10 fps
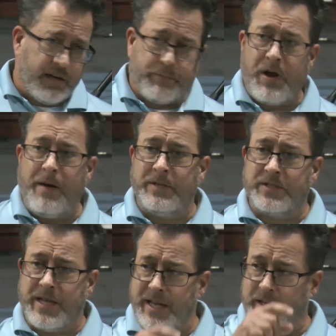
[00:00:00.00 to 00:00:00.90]
a promise
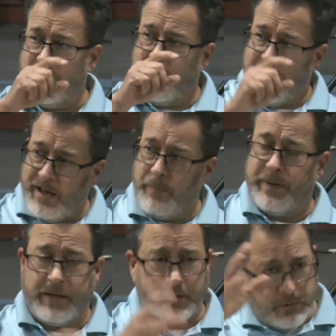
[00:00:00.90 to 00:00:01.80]
and
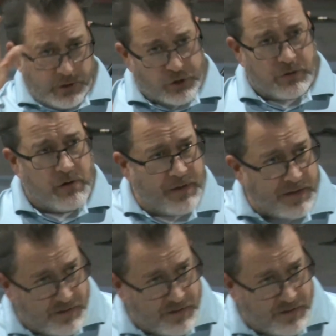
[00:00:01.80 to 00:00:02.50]
helping to ensure that the